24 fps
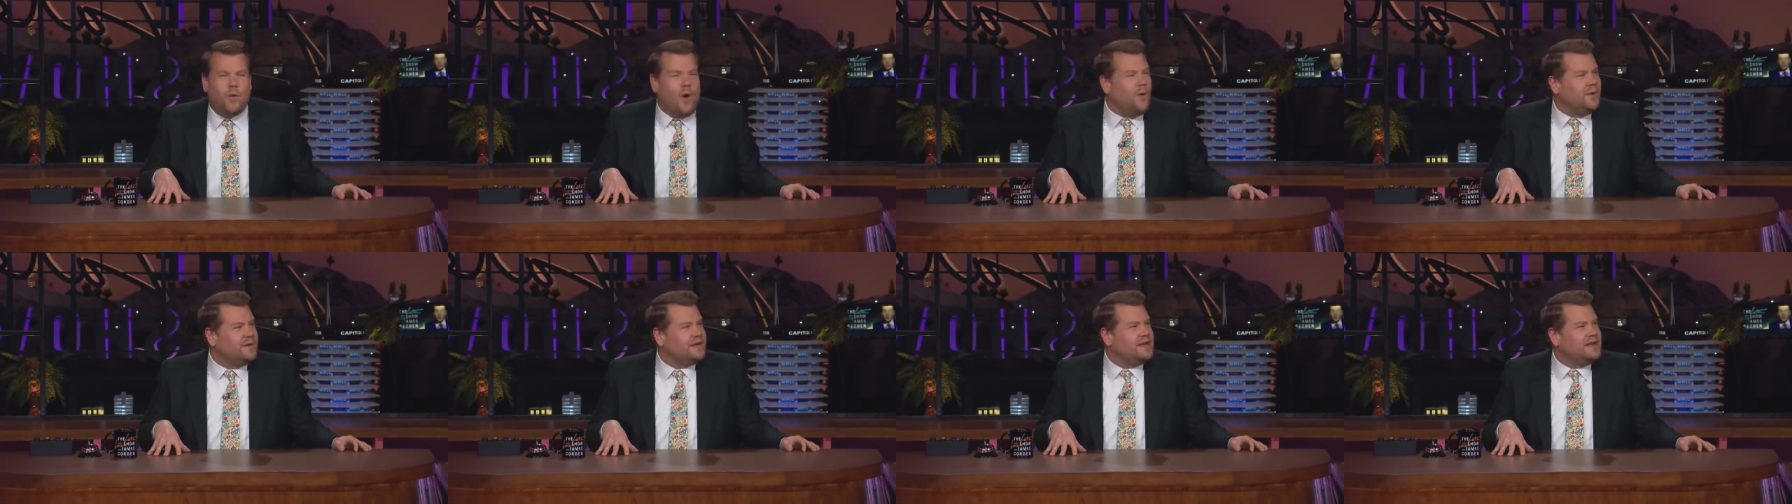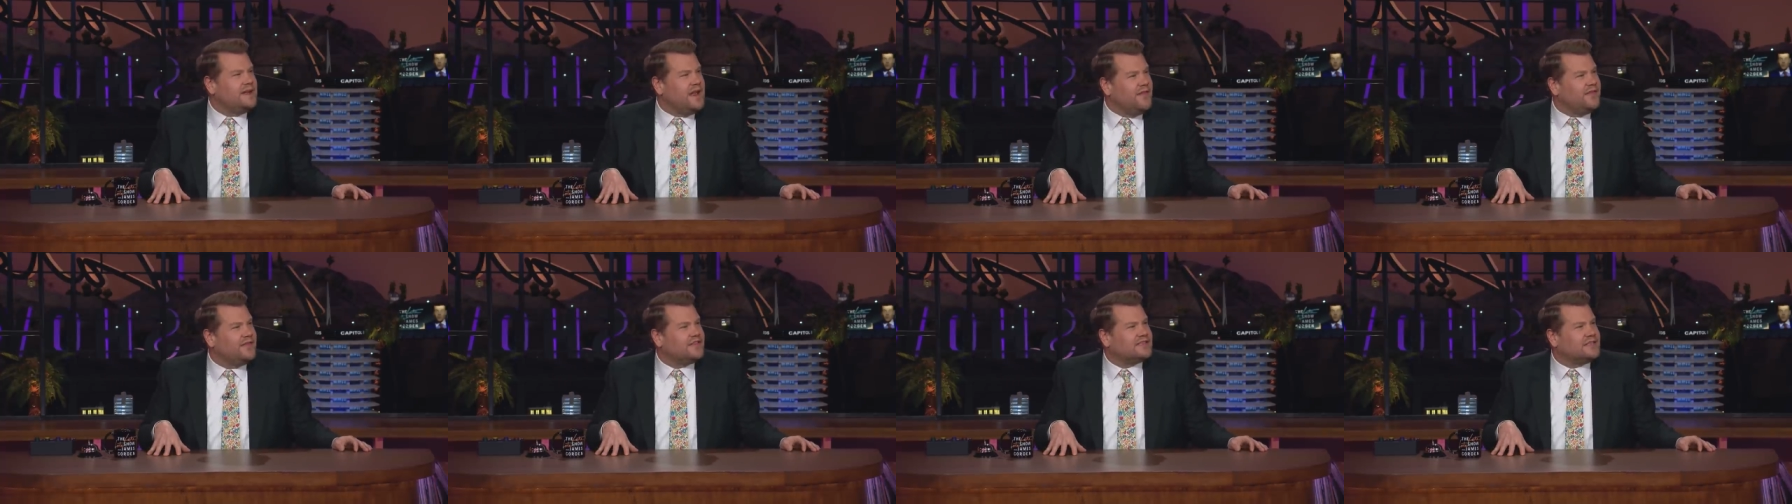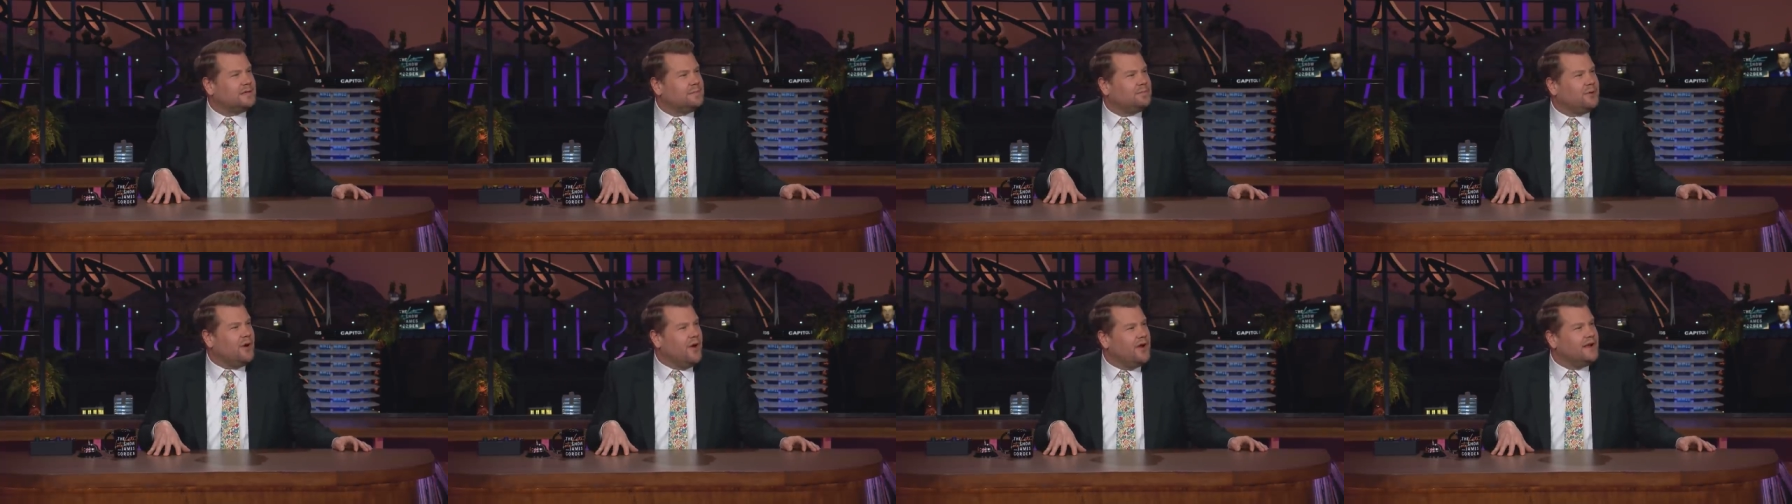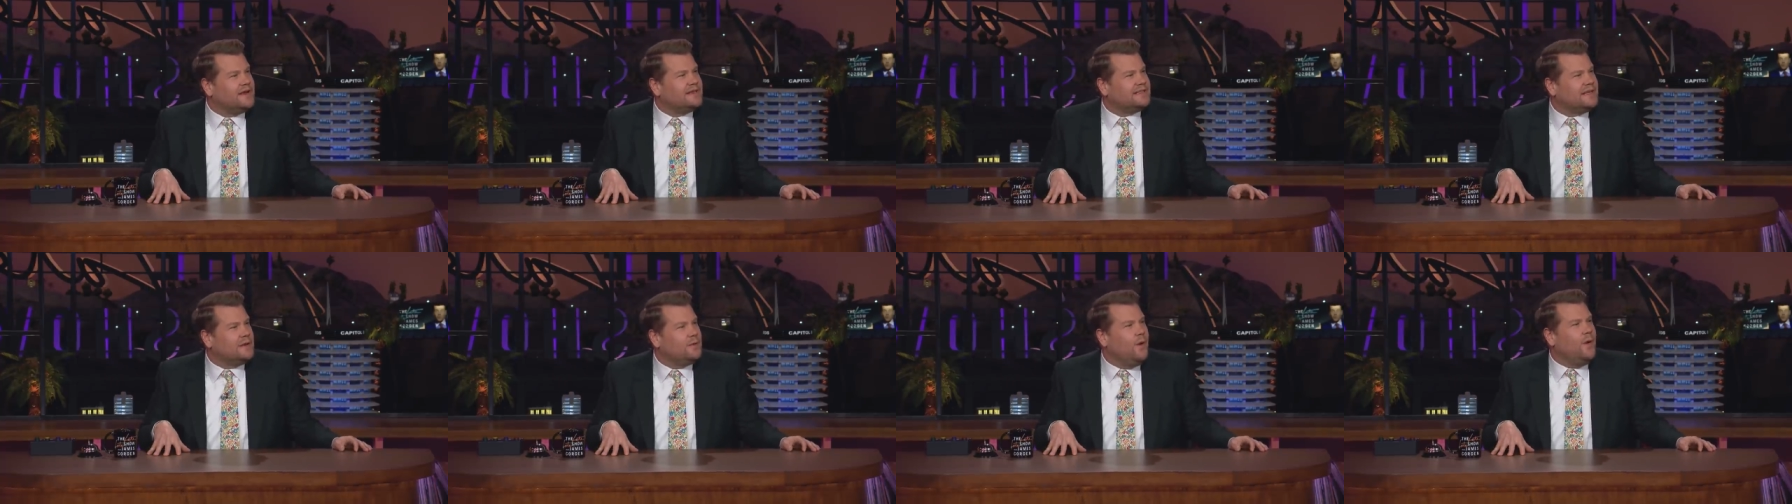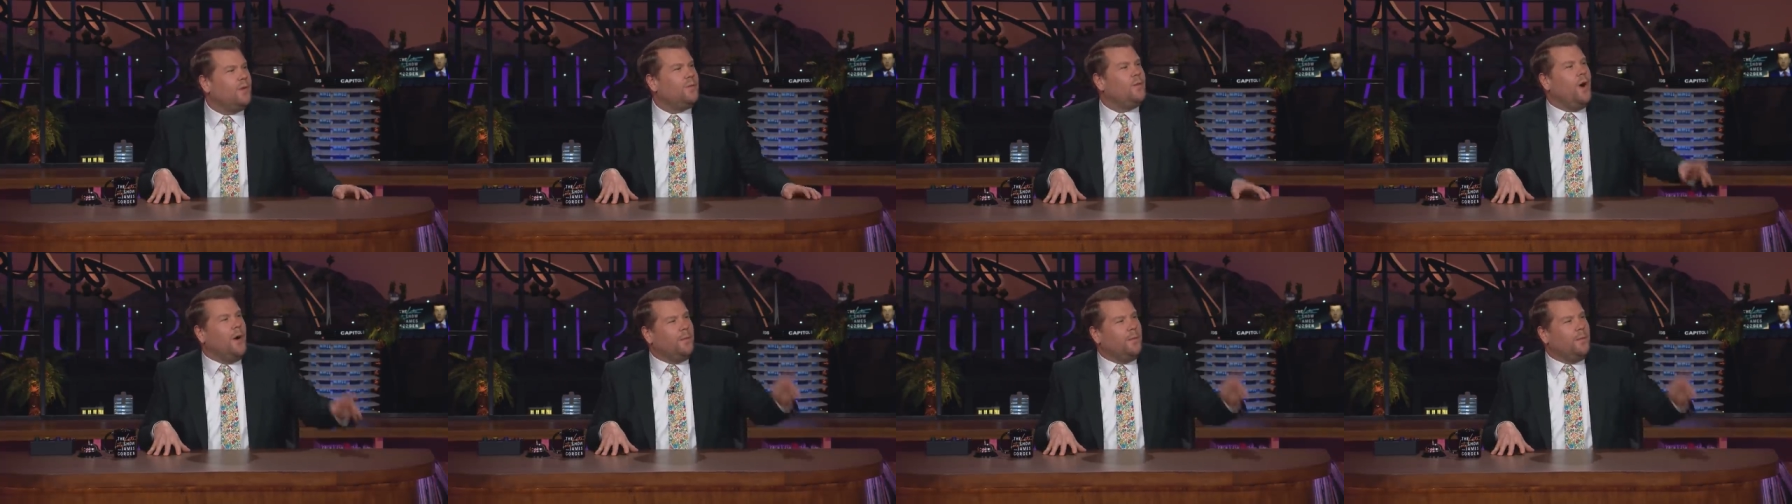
what would another surprising... What,